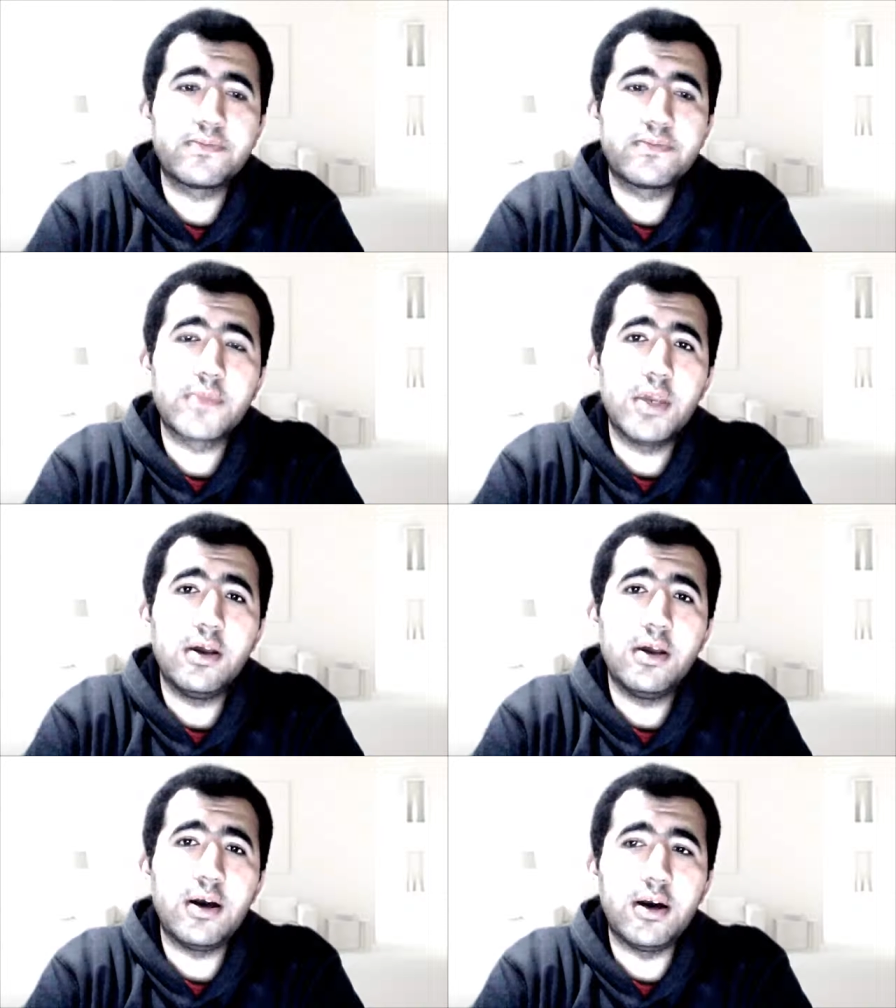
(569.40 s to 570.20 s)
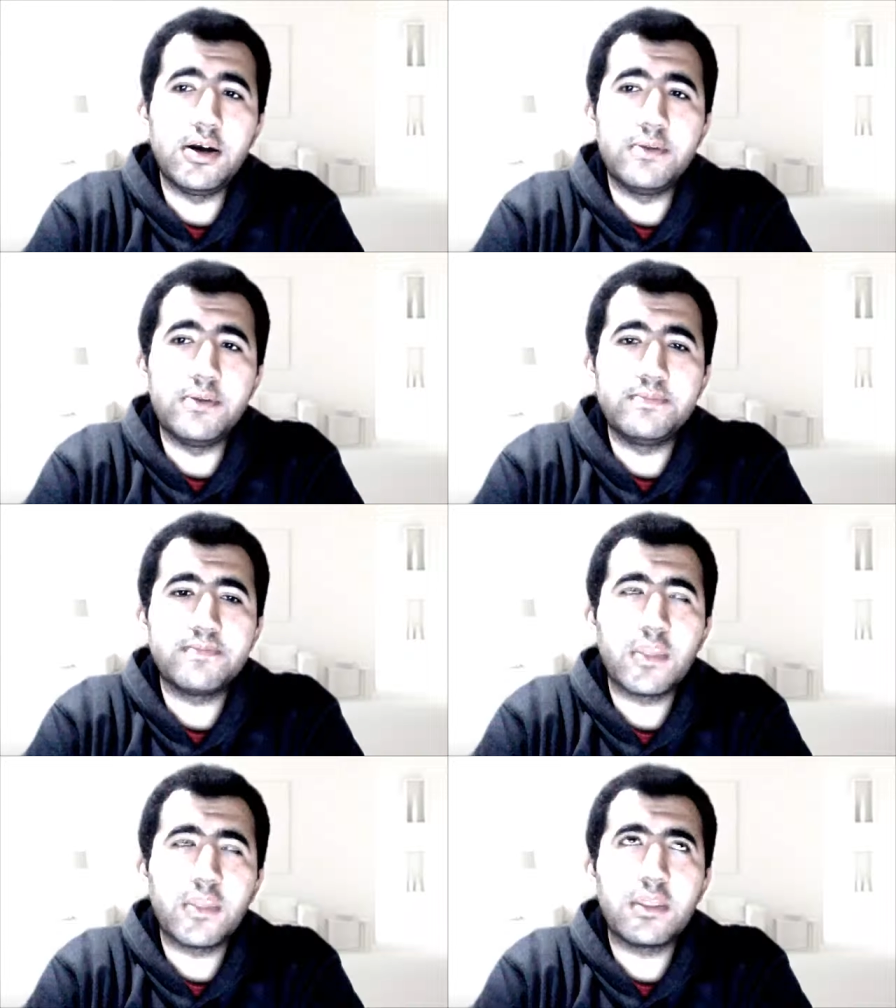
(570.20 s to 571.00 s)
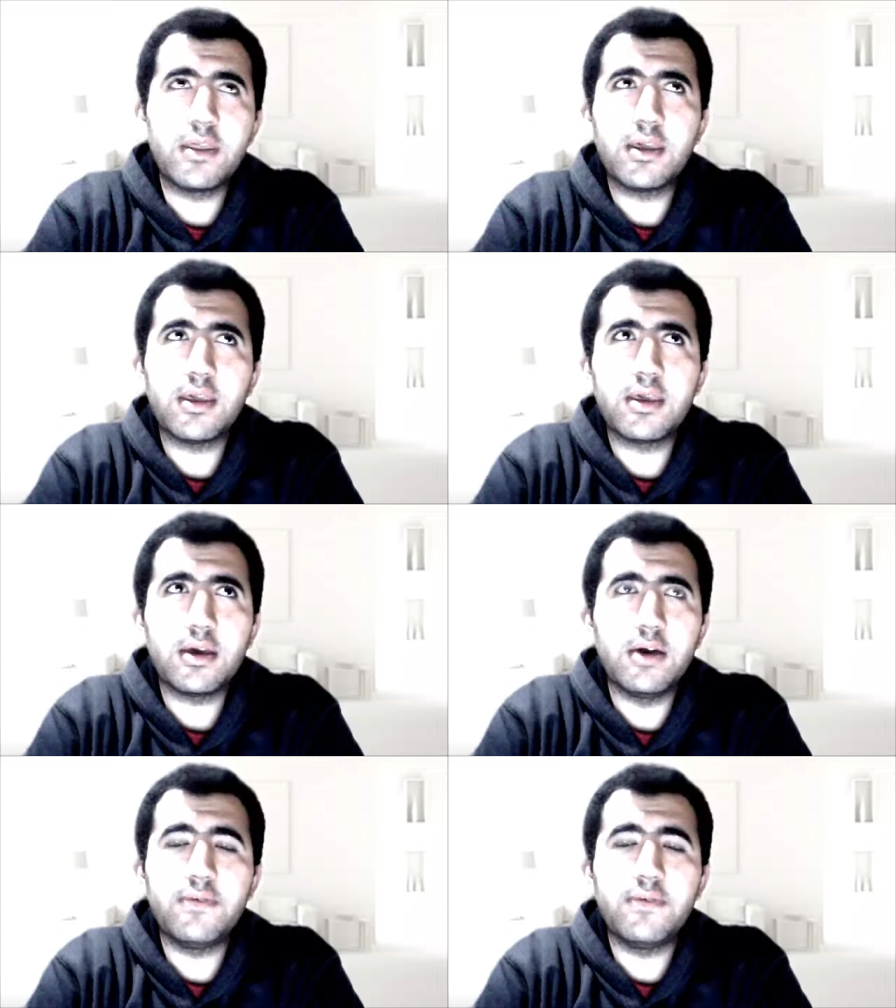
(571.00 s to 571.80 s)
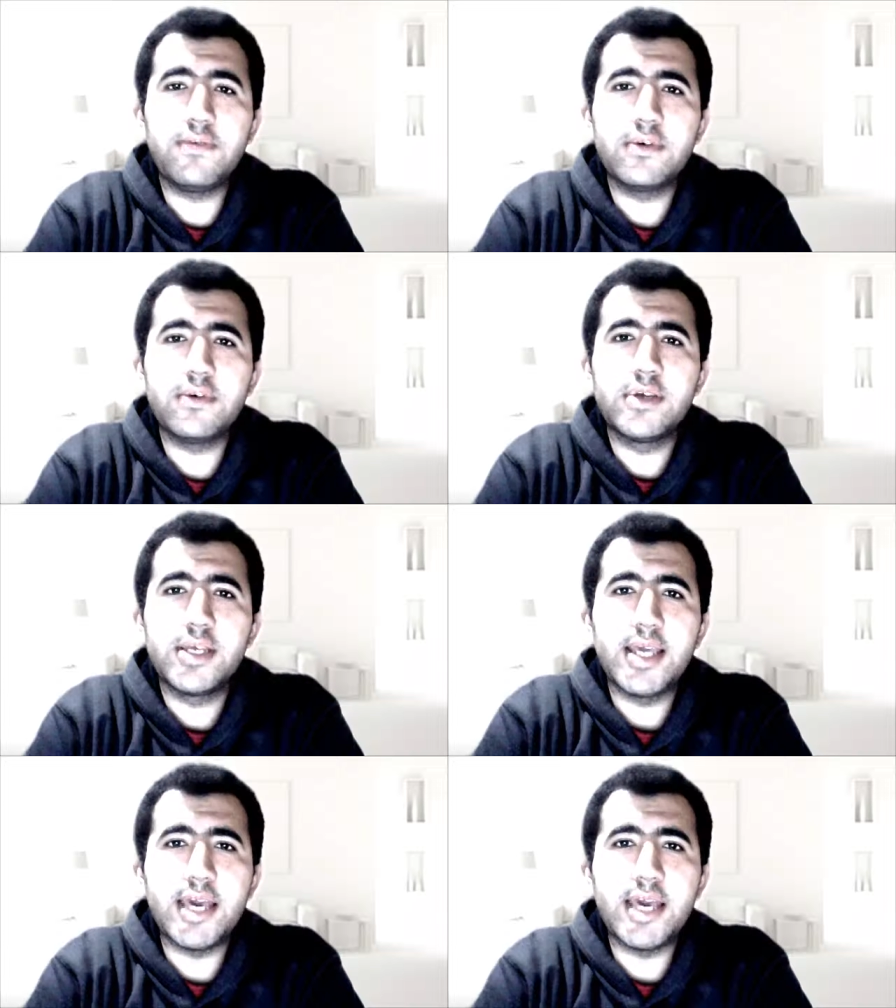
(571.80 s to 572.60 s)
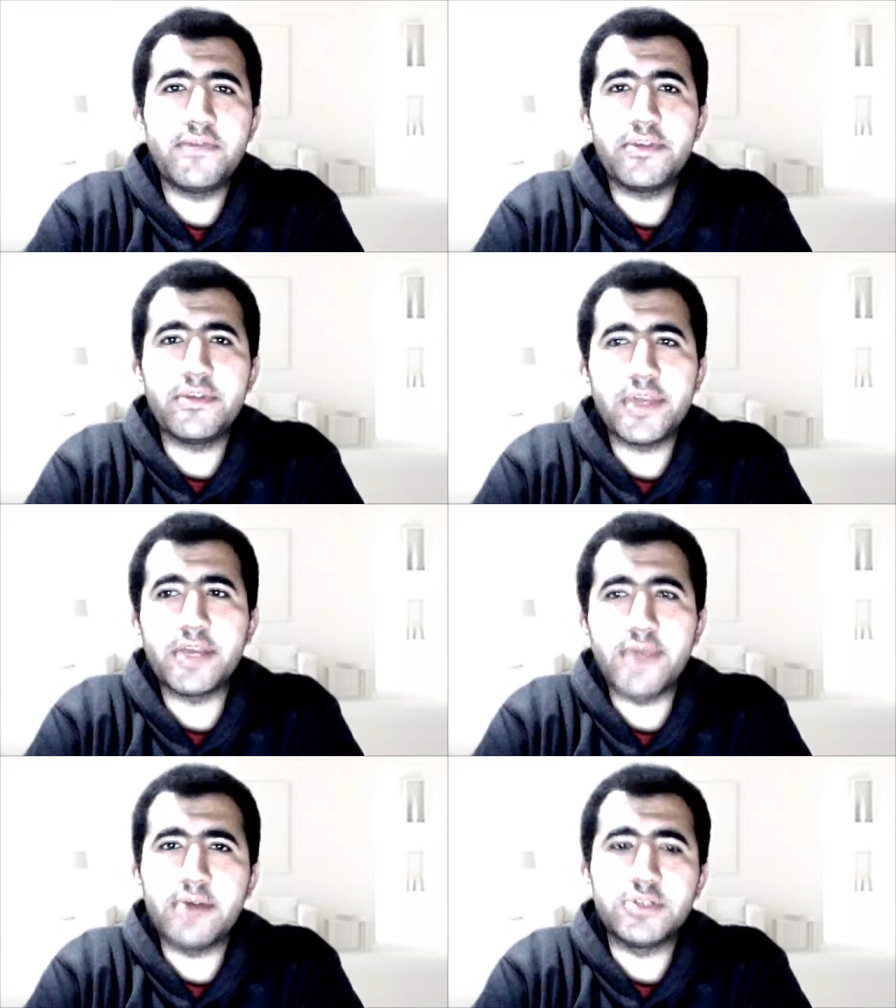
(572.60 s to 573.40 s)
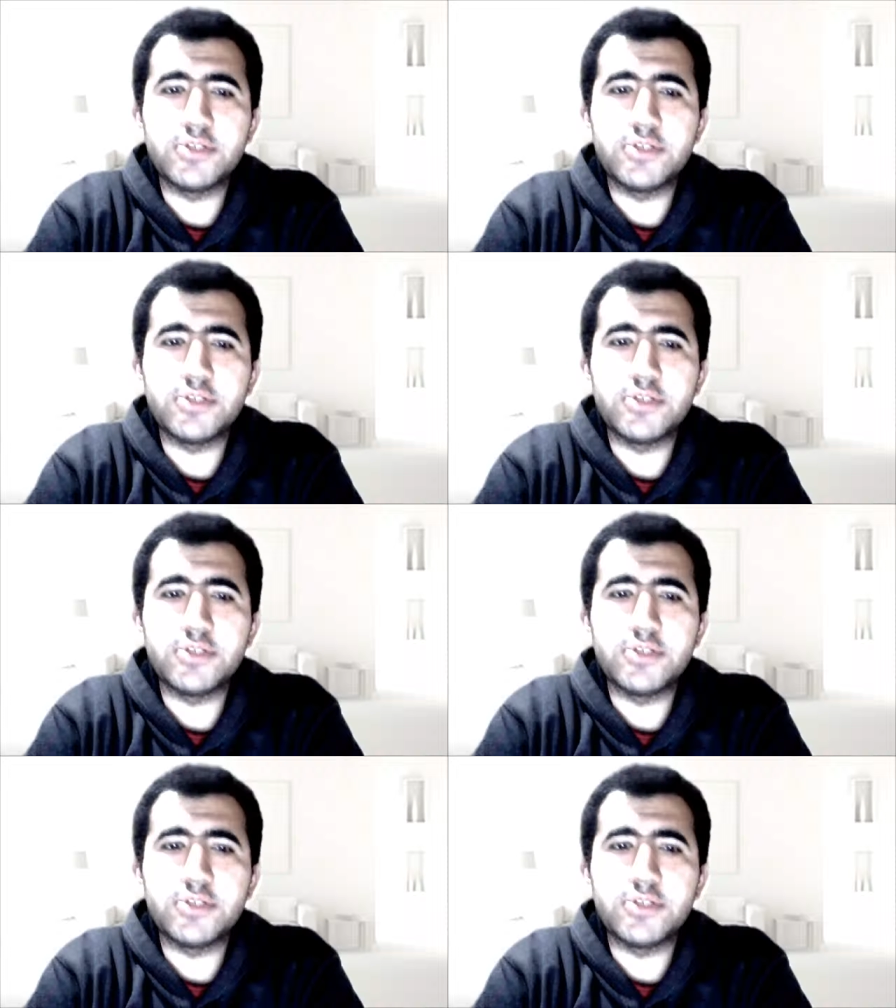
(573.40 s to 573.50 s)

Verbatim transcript: Um, think of everything around you.